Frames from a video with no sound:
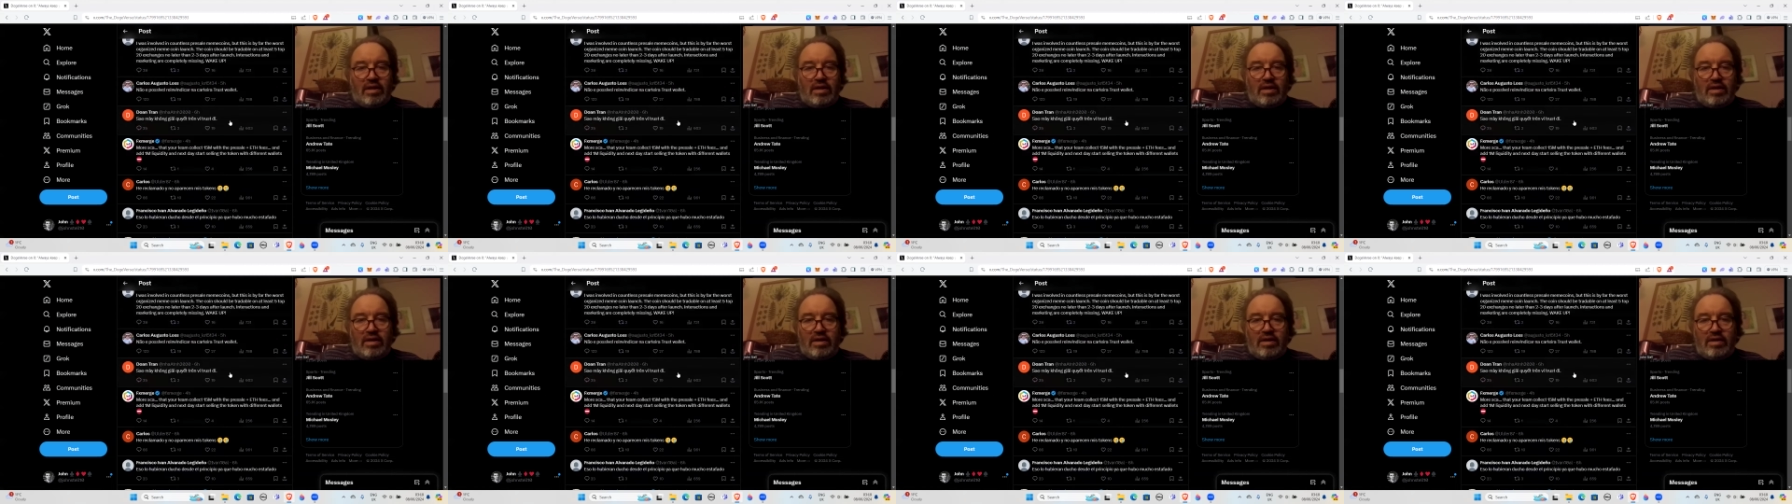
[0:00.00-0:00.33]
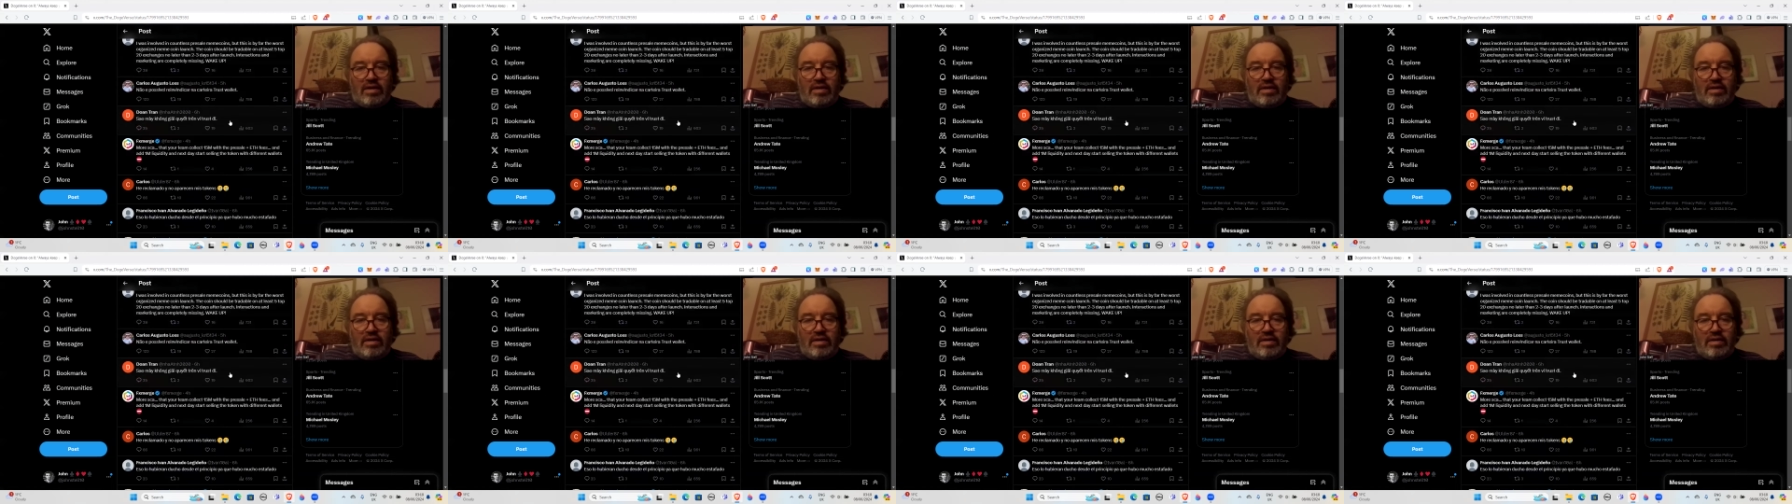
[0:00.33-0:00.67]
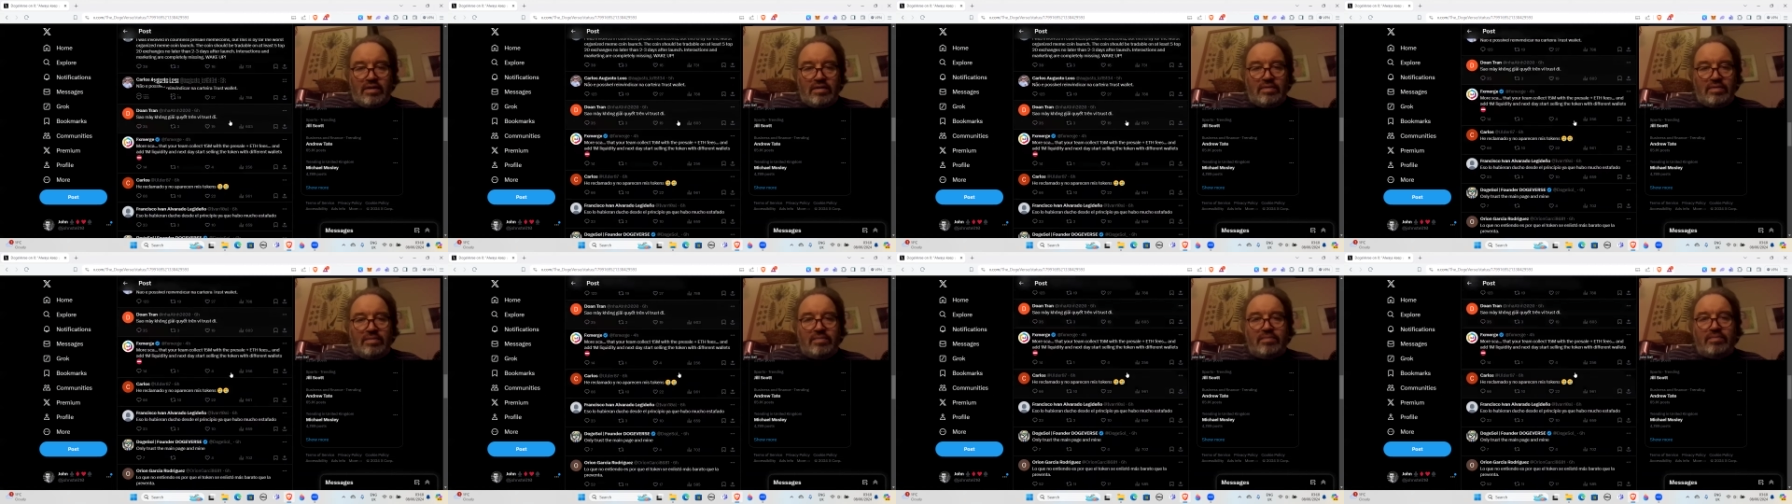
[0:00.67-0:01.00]
Uh,
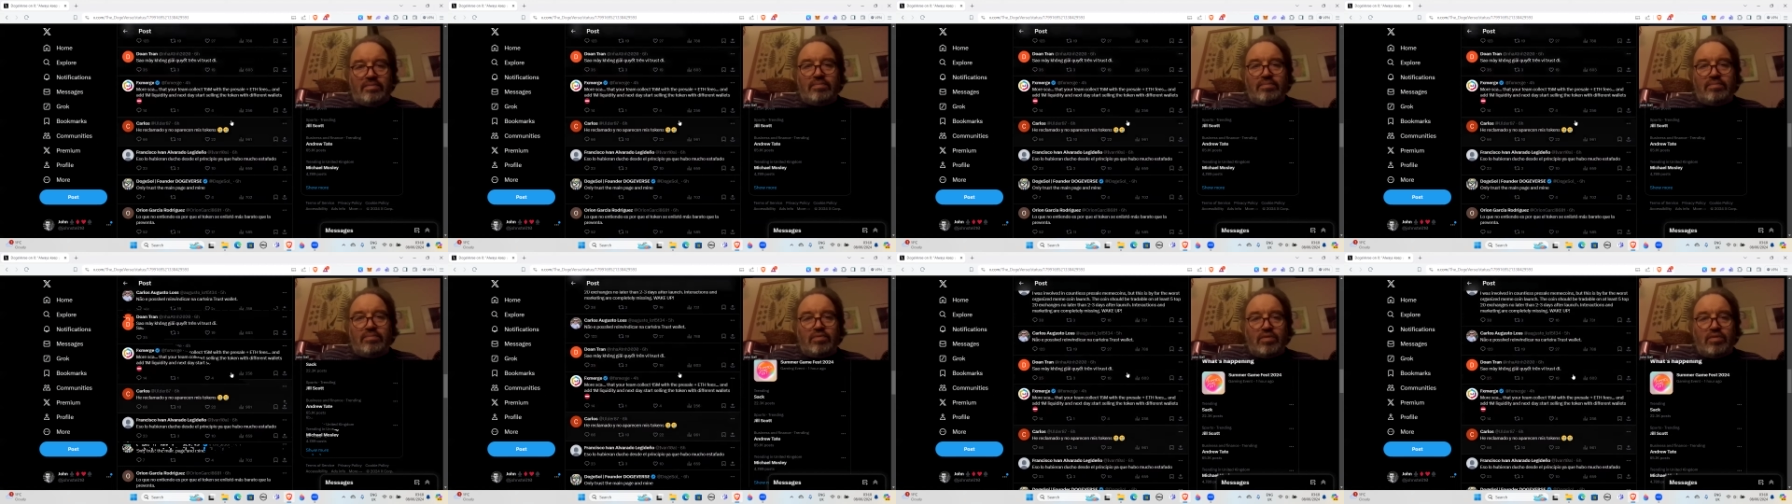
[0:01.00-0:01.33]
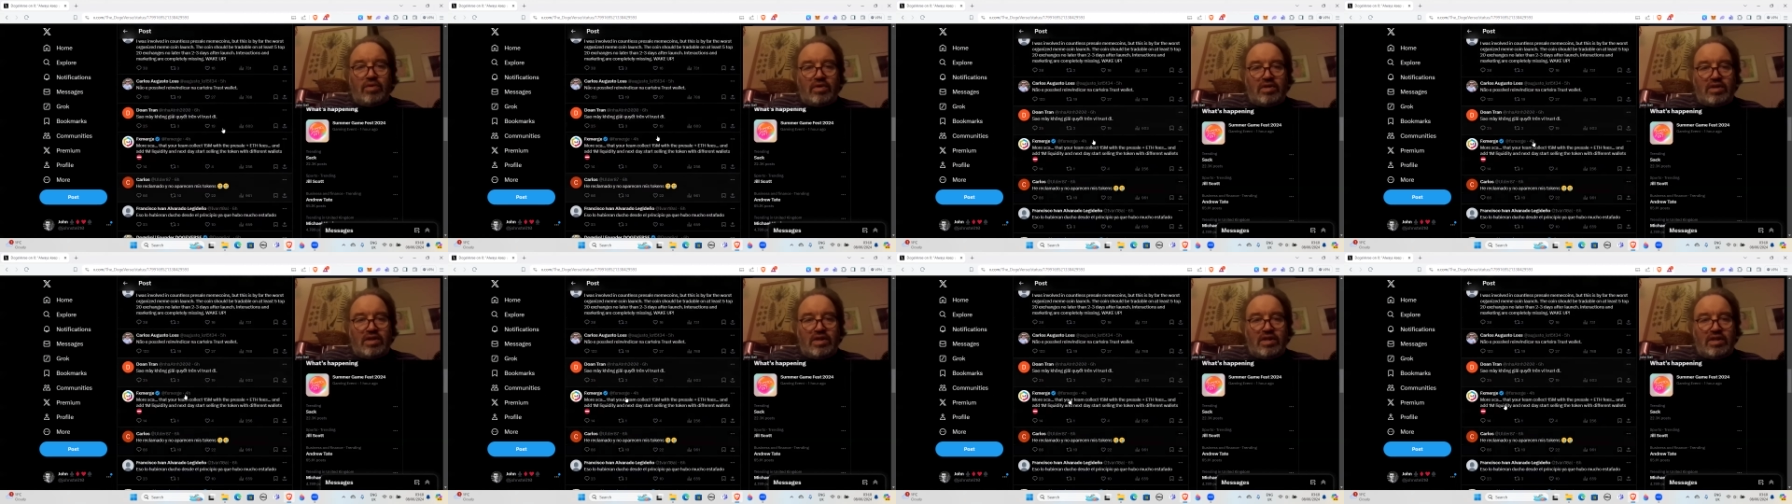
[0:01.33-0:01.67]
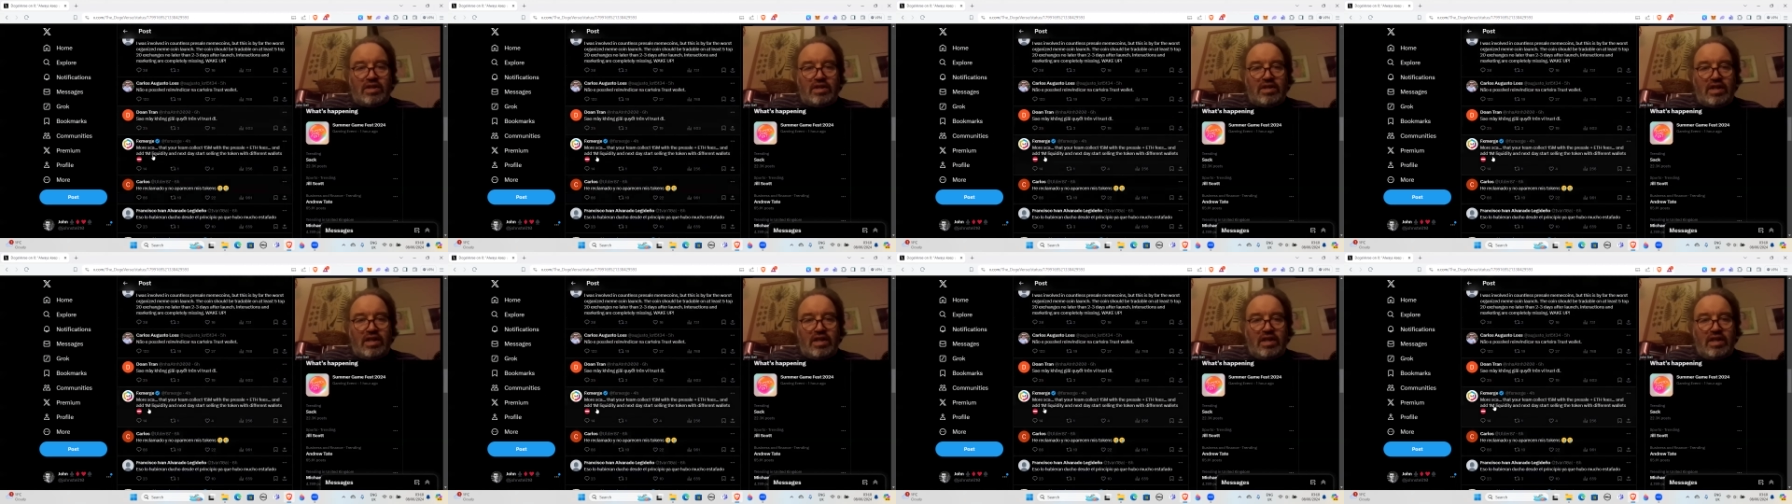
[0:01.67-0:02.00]
what's
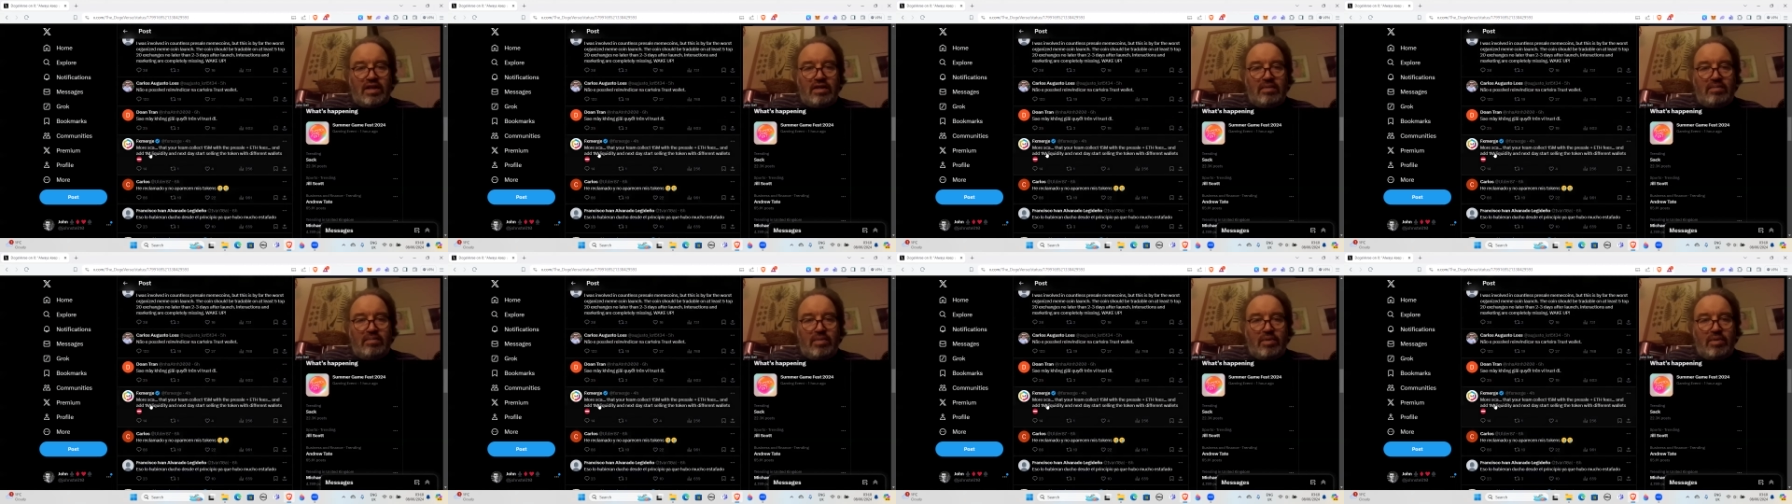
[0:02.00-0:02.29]
this say?